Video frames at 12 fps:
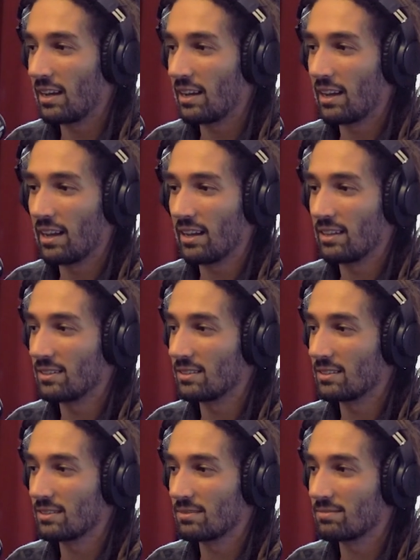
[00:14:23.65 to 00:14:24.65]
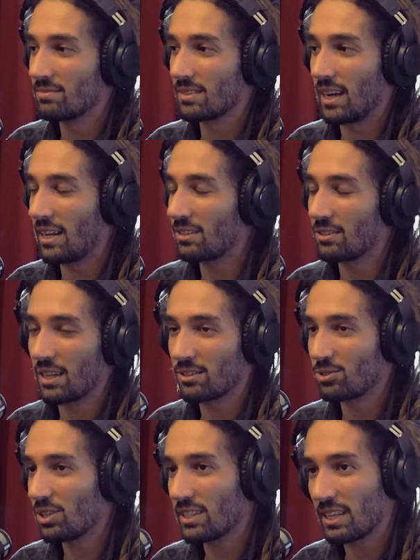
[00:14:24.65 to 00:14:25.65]
And I don't know, I
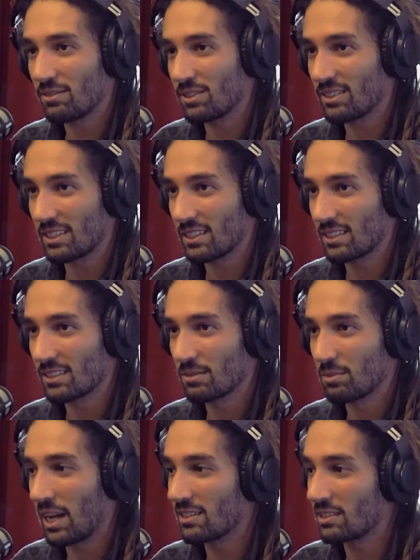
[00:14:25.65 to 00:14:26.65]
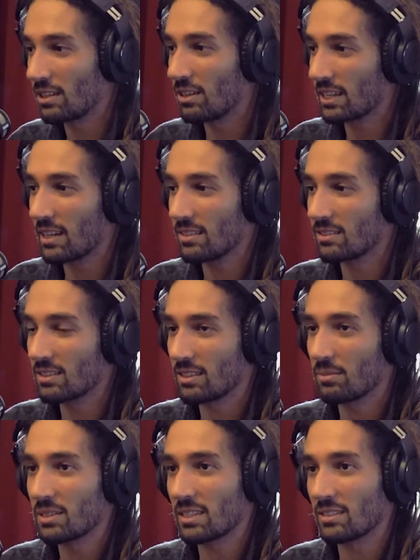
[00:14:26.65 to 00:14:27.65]
tried everything. But as long as
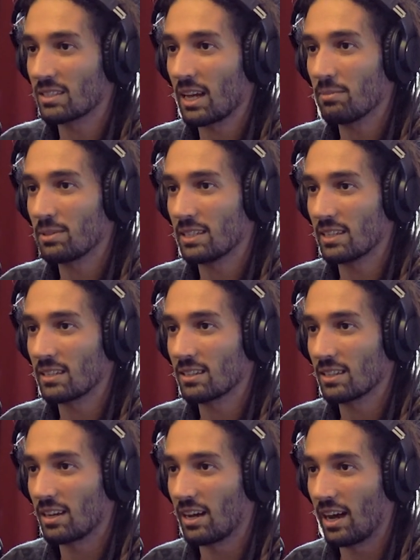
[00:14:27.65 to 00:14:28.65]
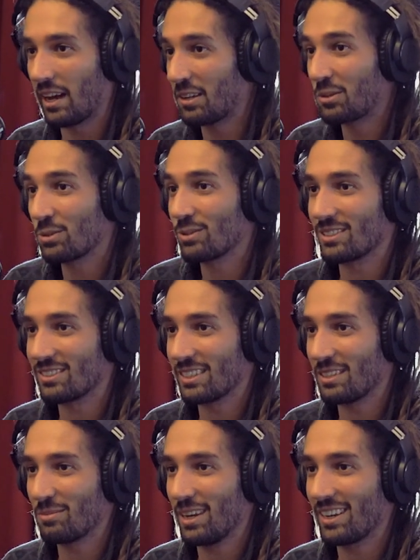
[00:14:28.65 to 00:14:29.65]
something is happening, I couldn't
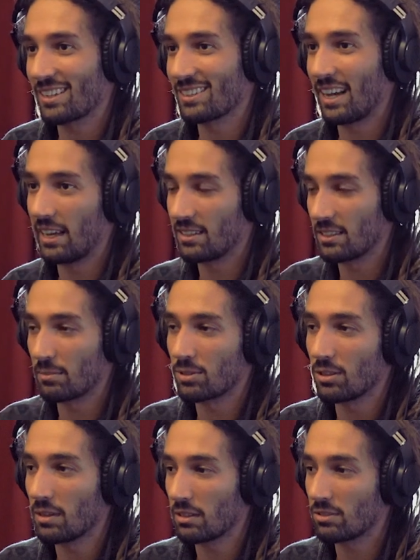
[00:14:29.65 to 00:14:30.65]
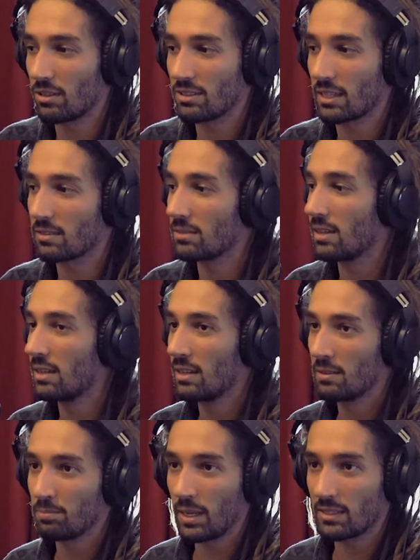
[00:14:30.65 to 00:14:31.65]
stay back. I ended up going. So I was like,
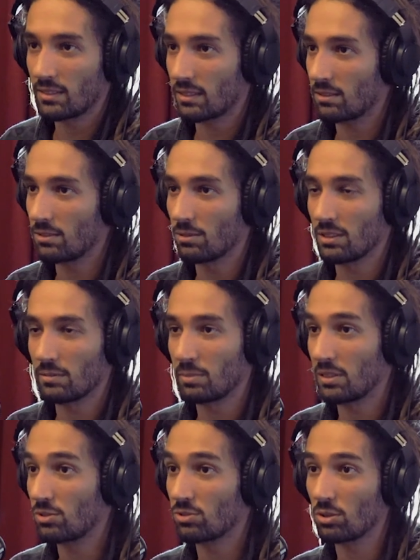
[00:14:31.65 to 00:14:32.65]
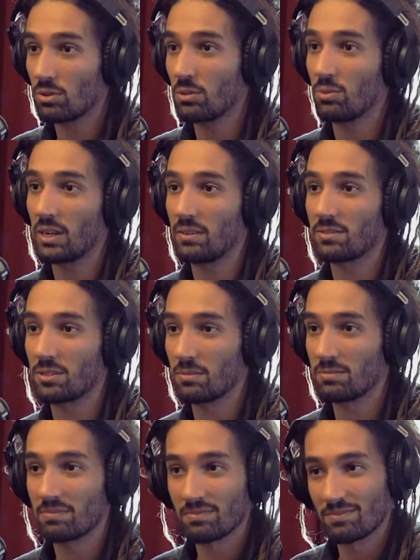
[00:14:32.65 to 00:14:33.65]
best thing to do is be so away
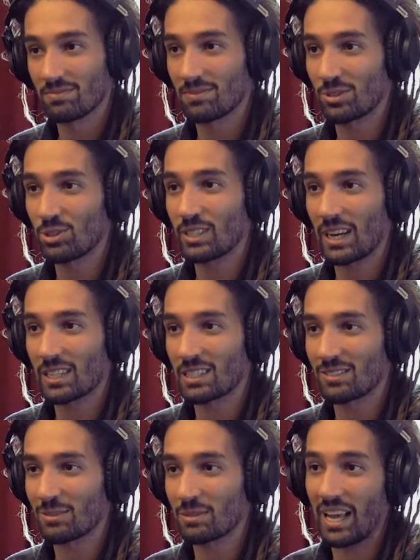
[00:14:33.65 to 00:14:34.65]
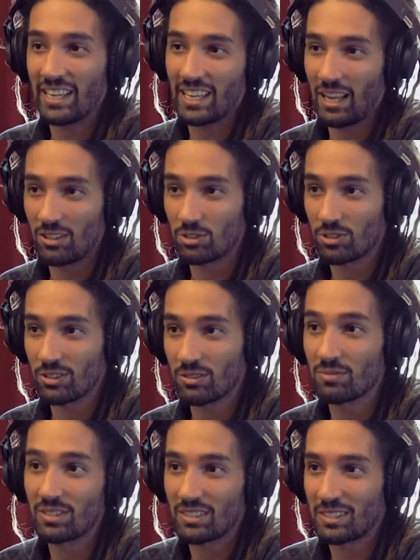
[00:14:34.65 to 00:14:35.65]
from street activism that I can't join,
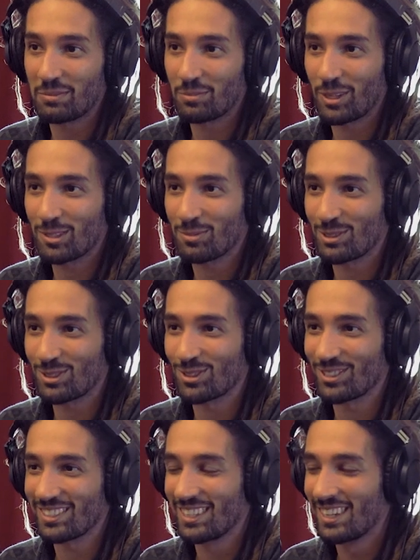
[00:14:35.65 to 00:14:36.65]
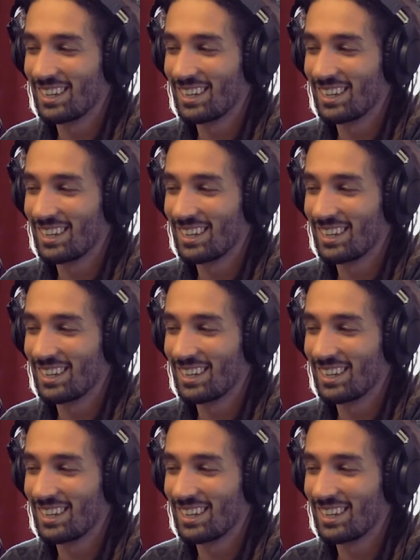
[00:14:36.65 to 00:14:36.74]
physically impossible to join.